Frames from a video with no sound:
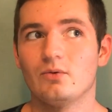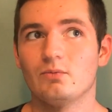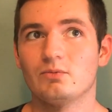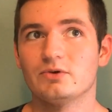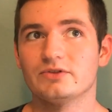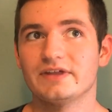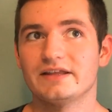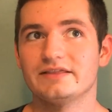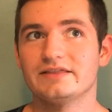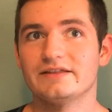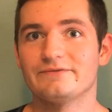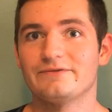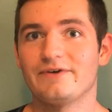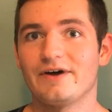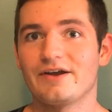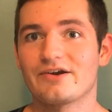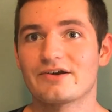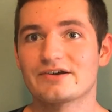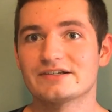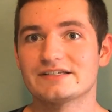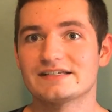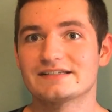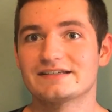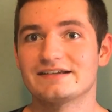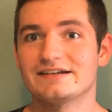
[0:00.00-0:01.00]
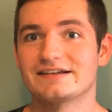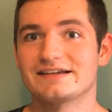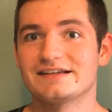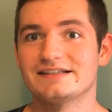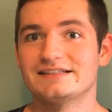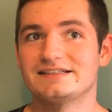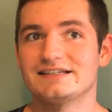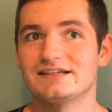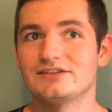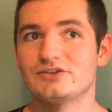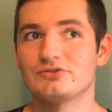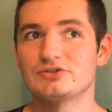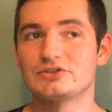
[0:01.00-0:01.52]
well then the virus is going to
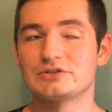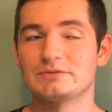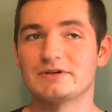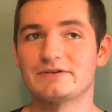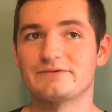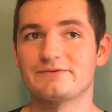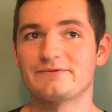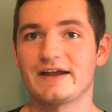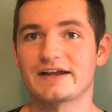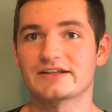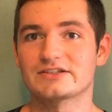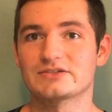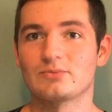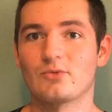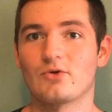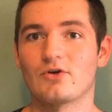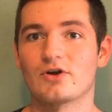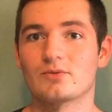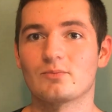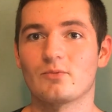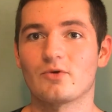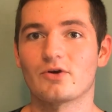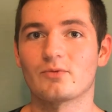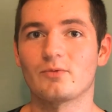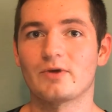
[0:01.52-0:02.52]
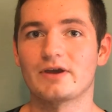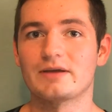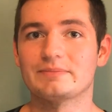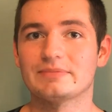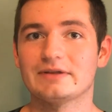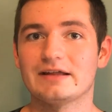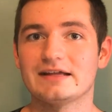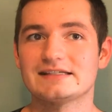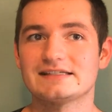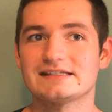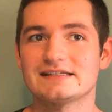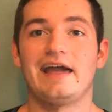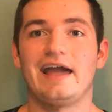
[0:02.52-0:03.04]
continue to infect more and more white
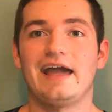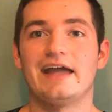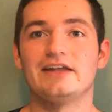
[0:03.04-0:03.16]
blood cells.